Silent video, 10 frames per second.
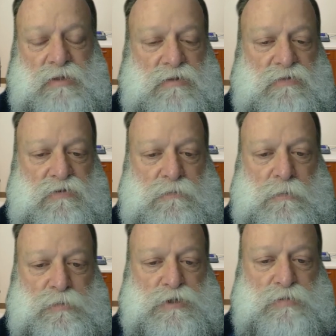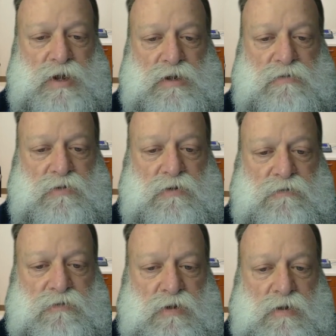about this from a perspective
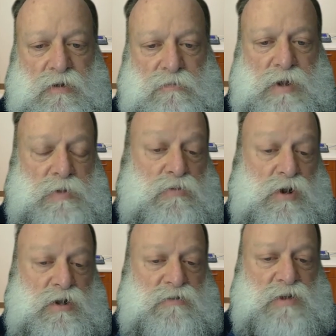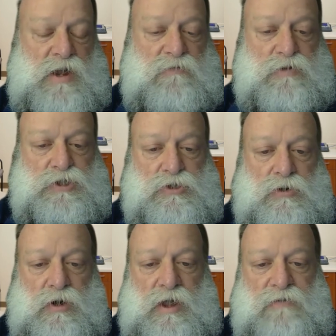of, maybe you want to design for a
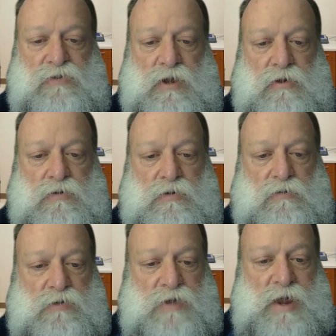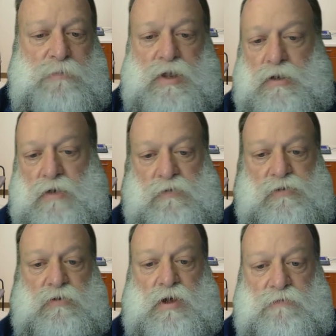shorter life cycle and revamp it every
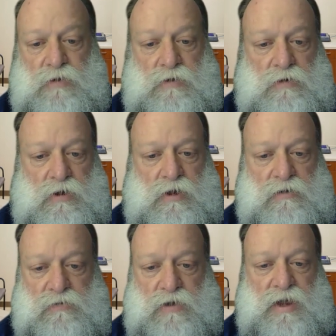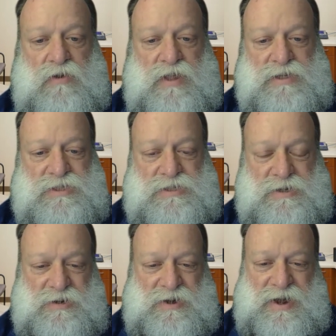so often, right? So I know
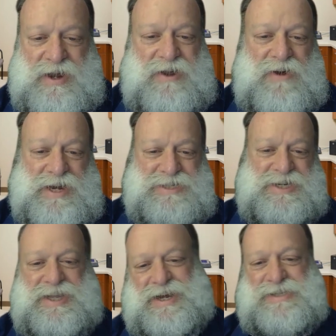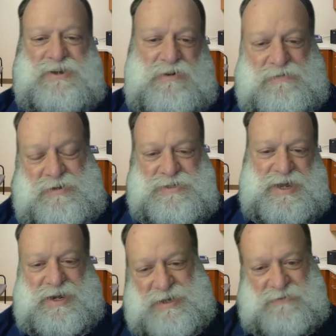I could say that because I don't have to
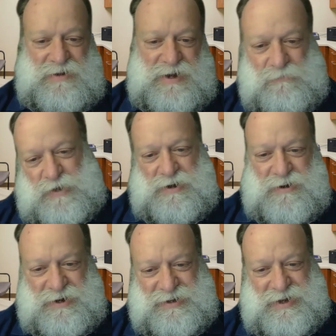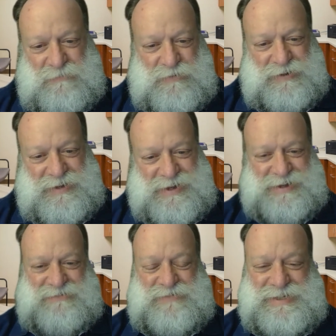design it that way. I'm not an architect,
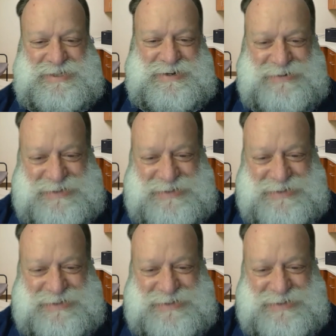but